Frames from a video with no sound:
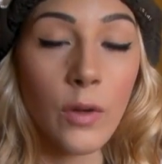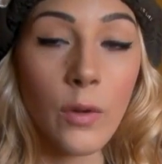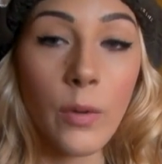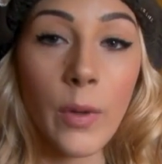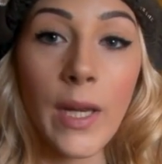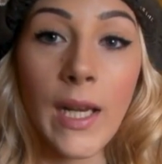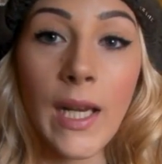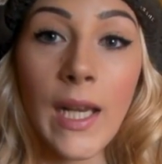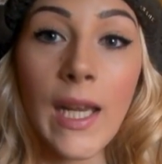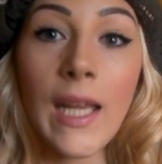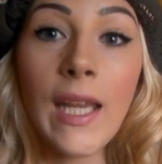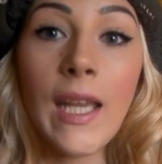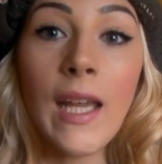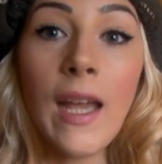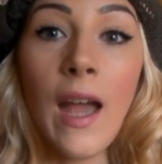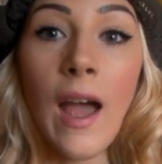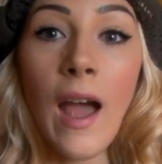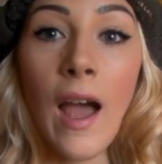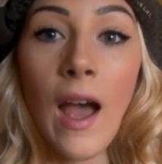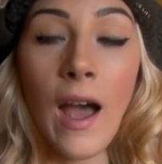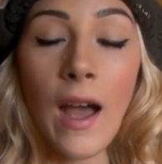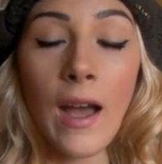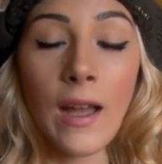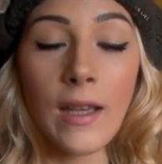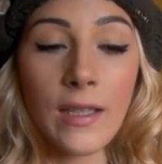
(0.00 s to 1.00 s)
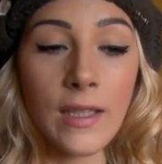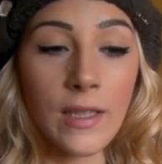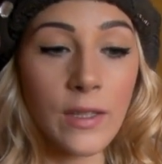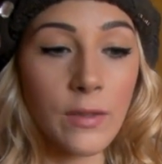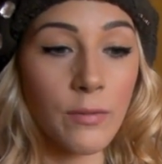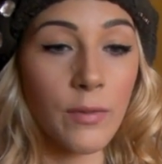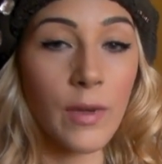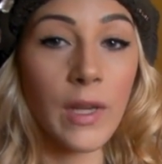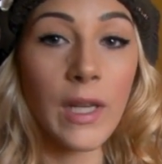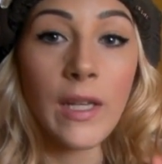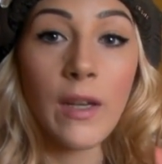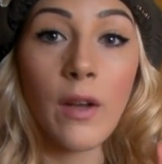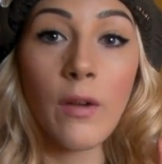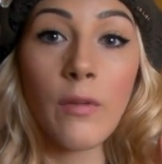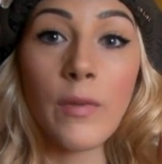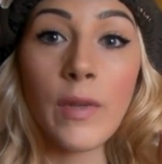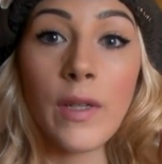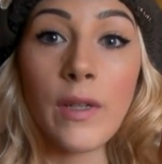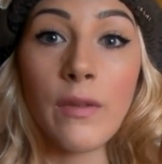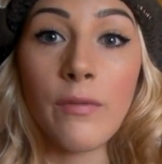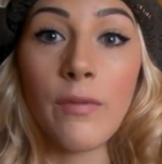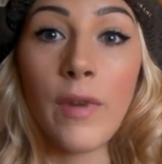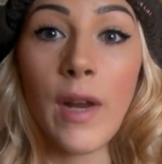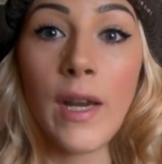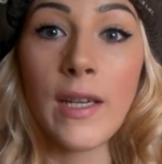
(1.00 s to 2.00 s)
quickly, and it's really got rid
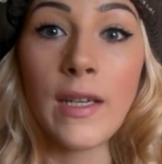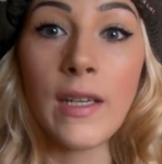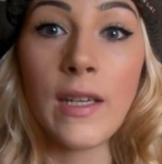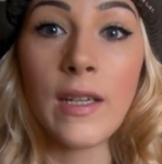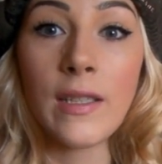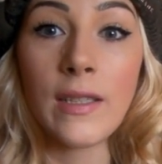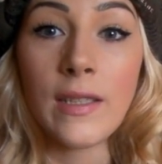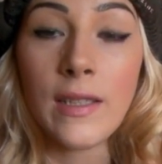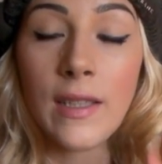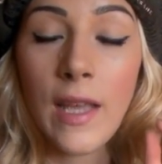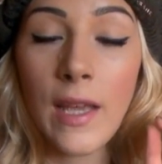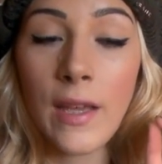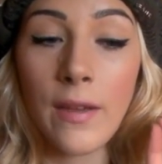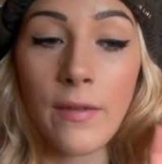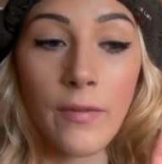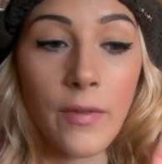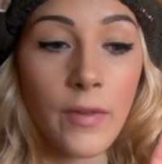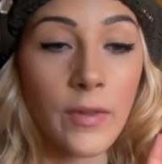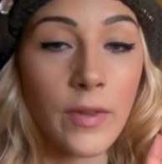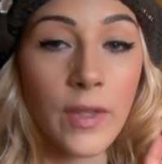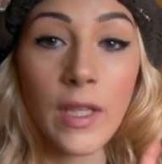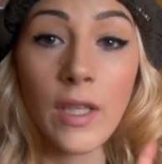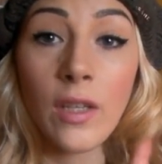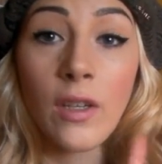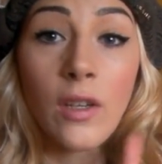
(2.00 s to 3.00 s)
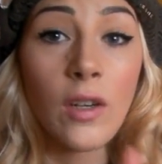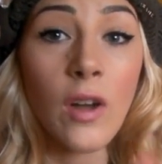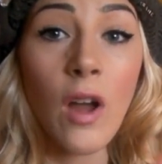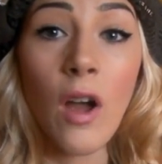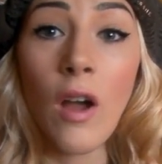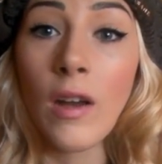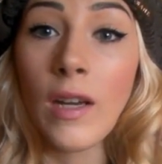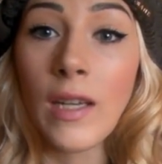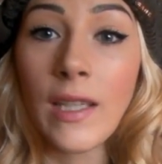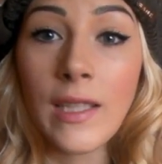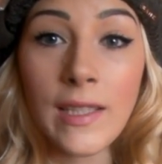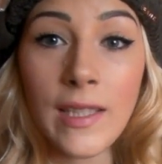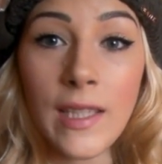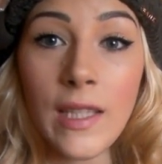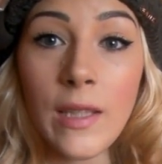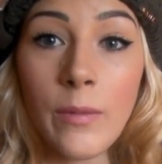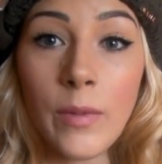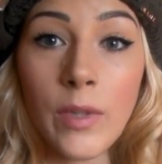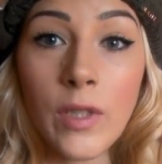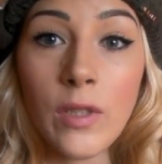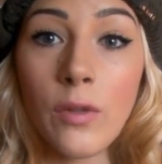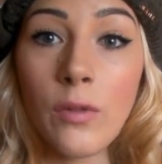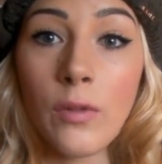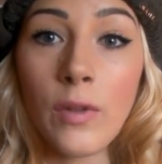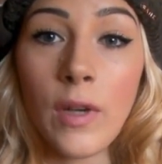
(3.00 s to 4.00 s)
of redness. You can hardly see them
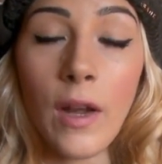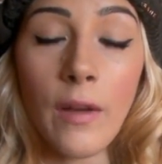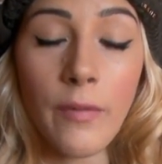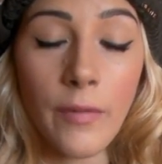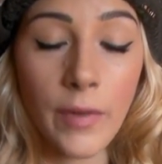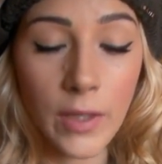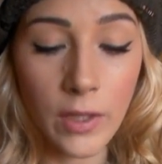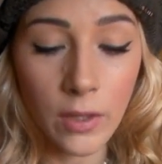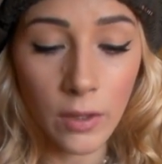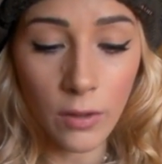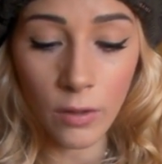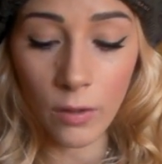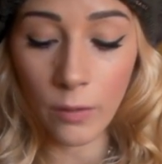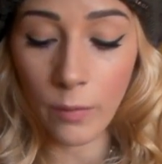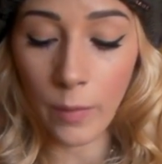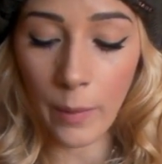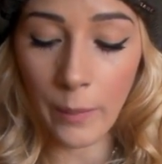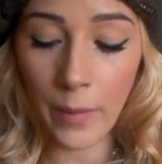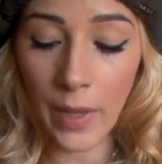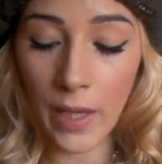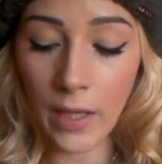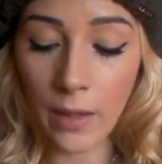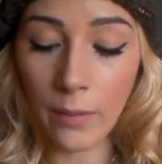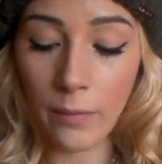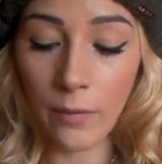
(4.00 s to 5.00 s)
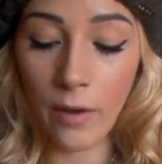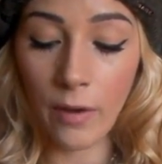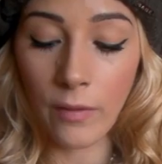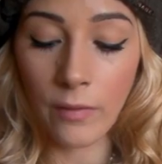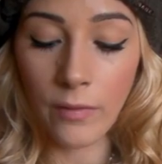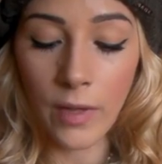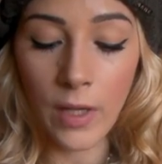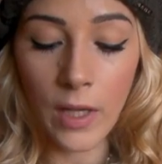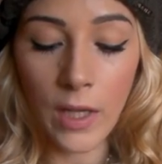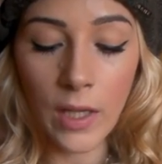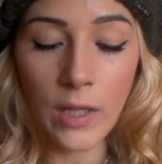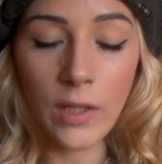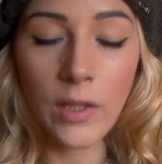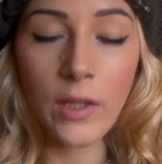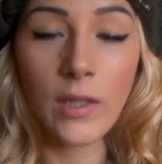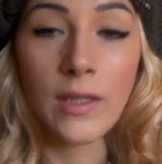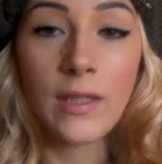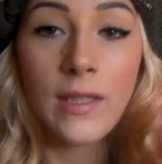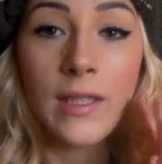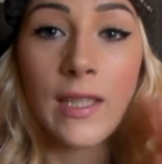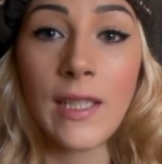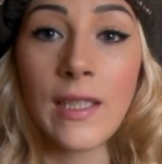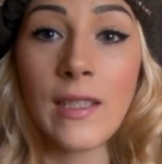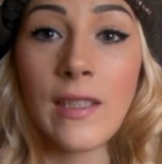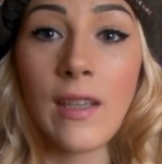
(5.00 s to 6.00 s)
at all now. If I took all my makeup off, you can
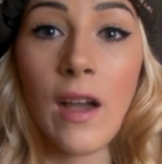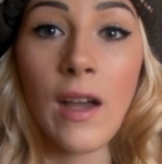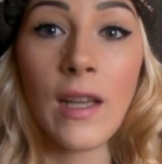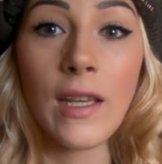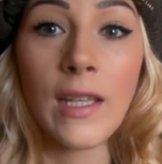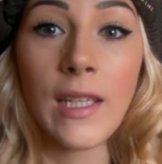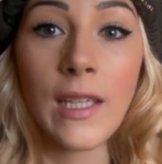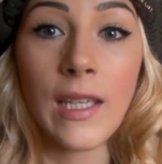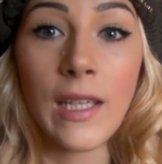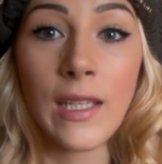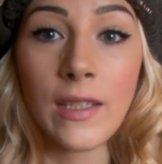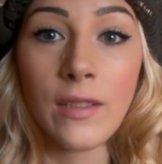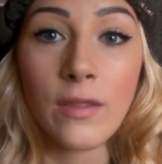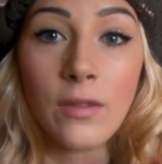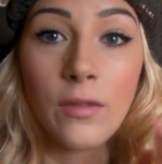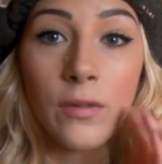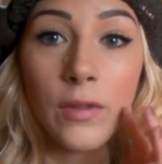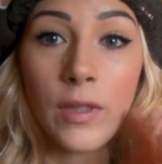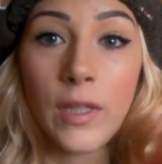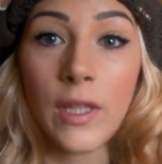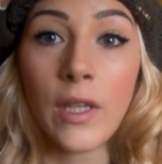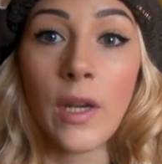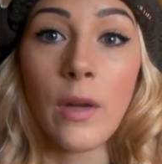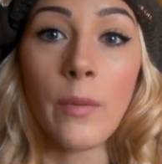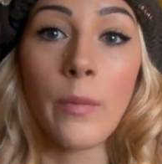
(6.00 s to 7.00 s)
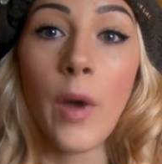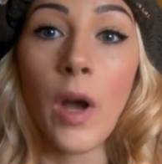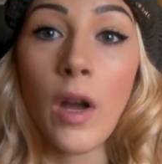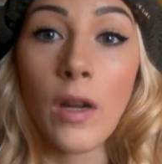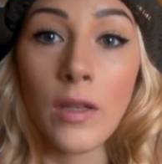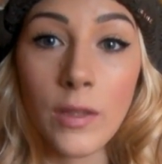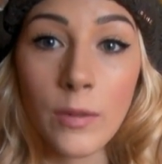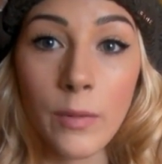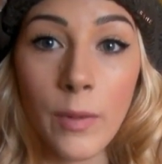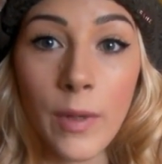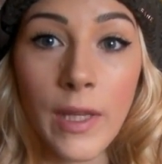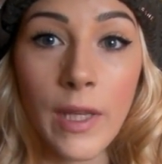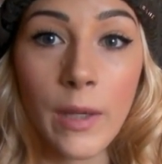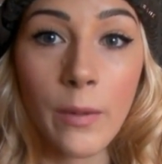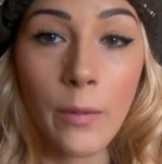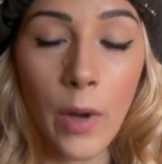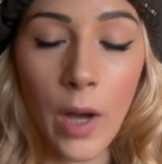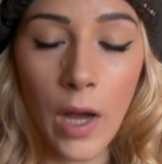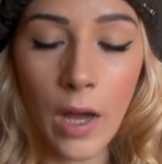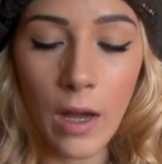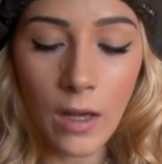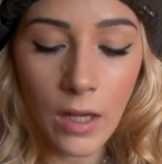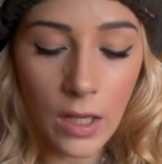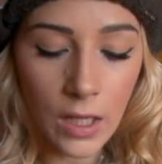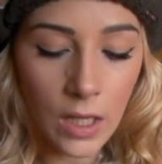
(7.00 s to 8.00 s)
see tiny little, marks where they
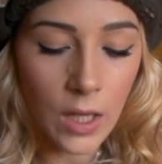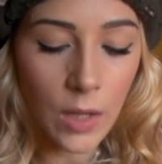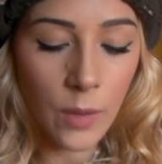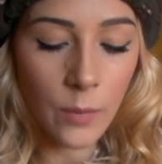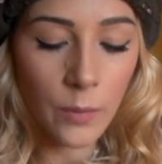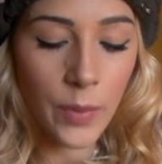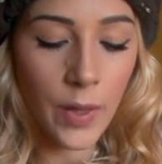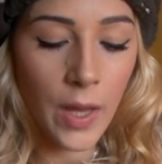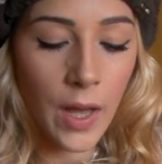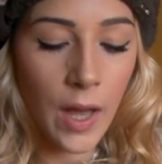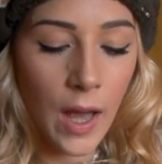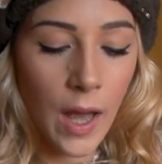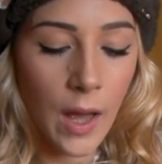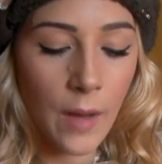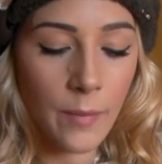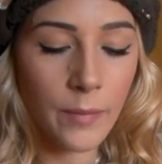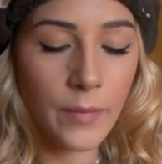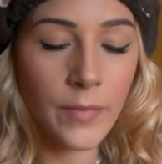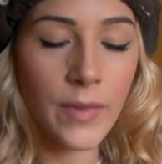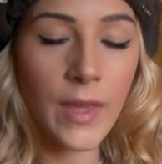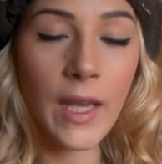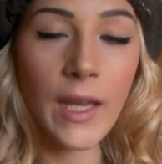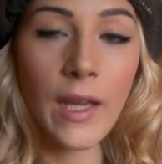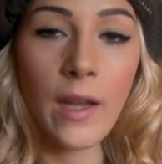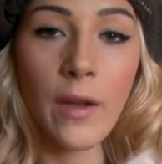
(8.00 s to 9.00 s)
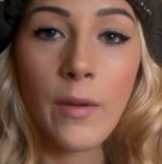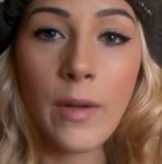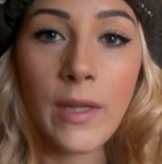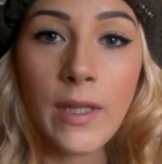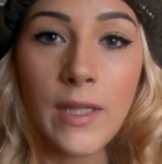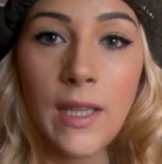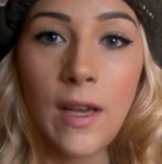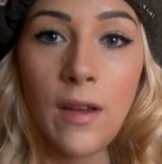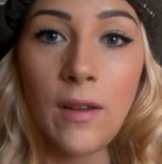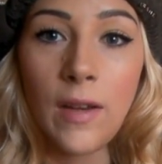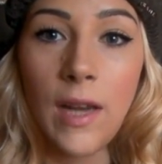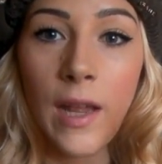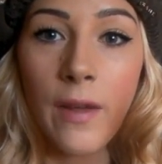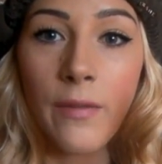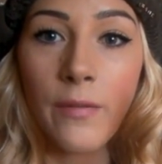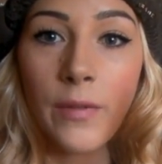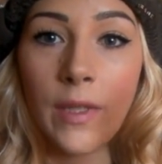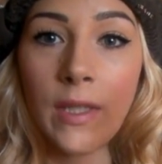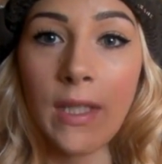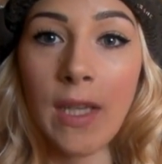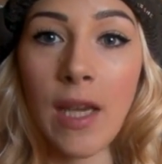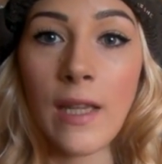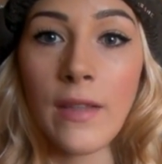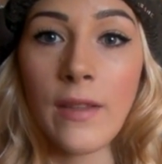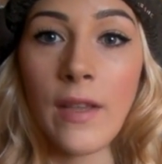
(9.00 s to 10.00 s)
were, but they're going down every
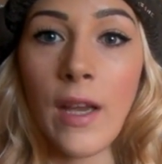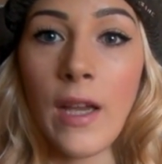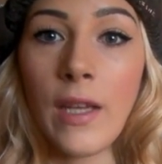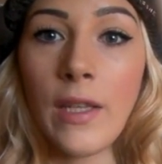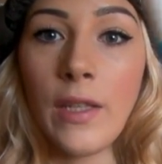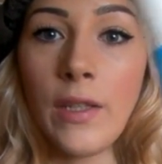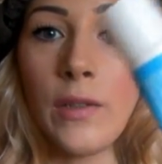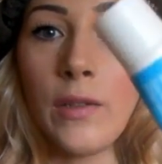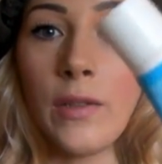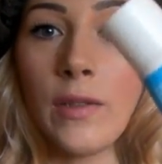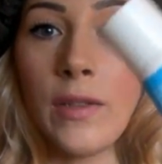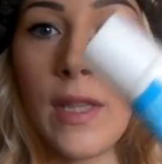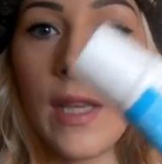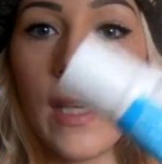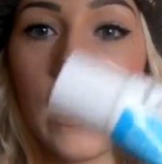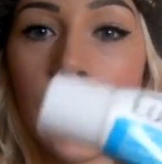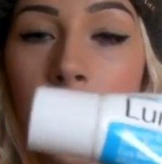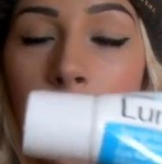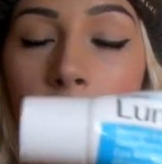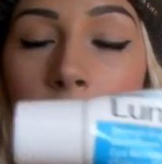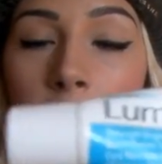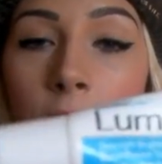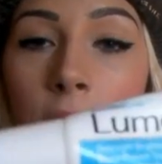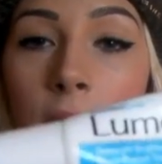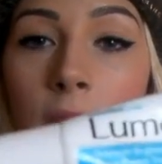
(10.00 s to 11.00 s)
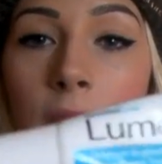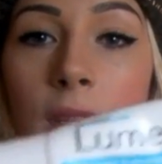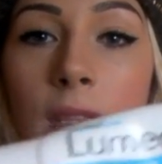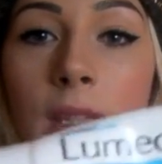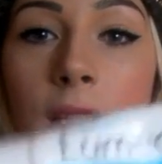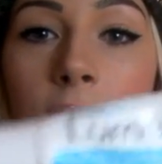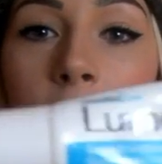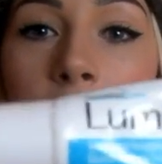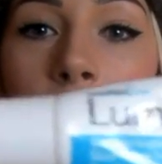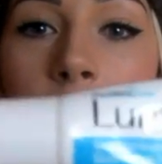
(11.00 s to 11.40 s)
day that I use this, and I think this